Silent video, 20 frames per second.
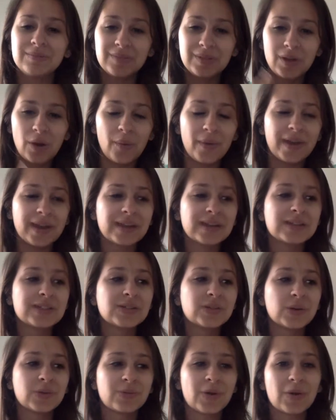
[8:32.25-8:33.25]
going
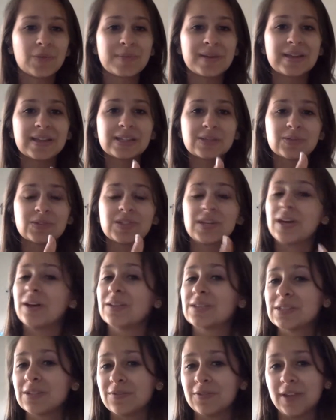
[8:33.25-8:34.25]
into a romance, which I
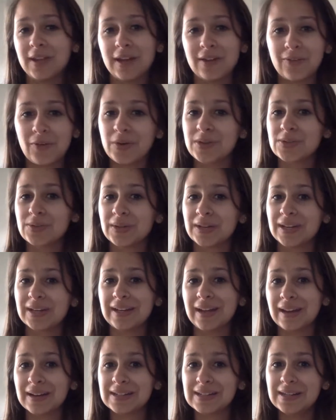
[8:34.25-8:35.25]
also feel like I've always really
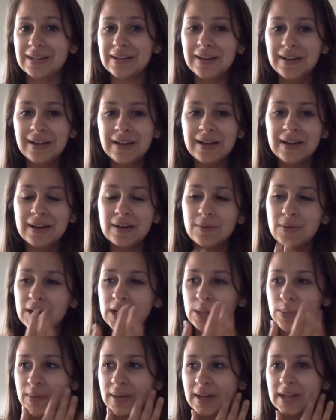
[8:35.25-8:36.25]
connected
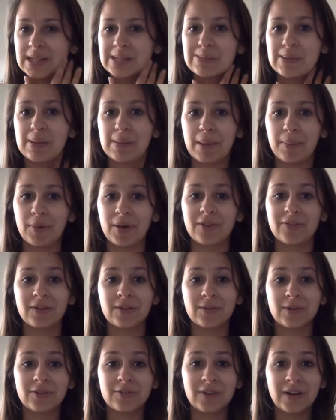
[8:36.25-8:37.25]
with, because me and my
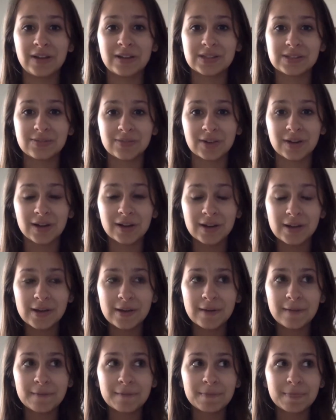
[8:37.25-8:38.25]
boyfriend were friends for
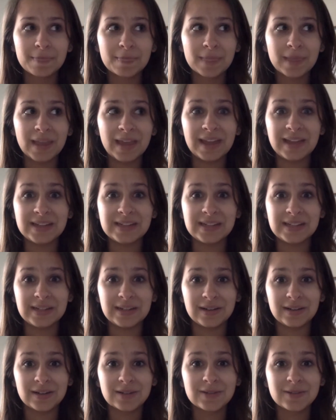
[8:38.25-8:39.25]
18
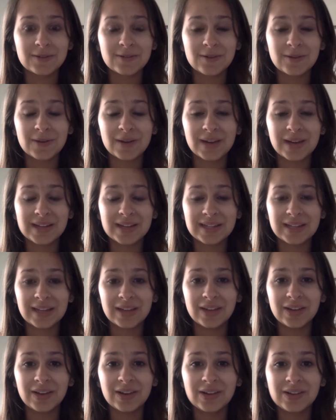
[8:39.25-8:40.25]
years before we got
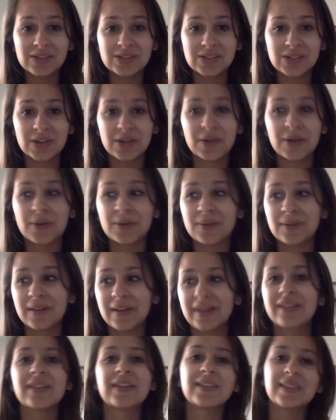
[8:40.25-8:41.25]
together. So
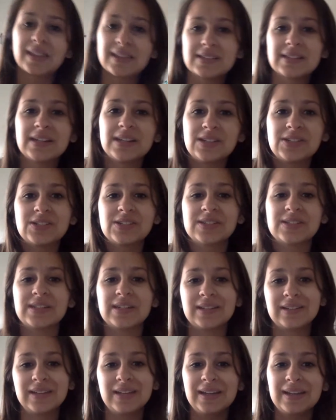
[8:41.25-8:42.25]
I think that's an
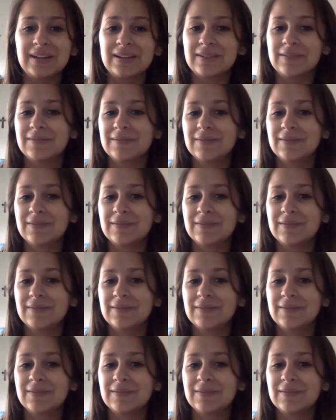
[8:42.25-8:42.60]
interesting, like,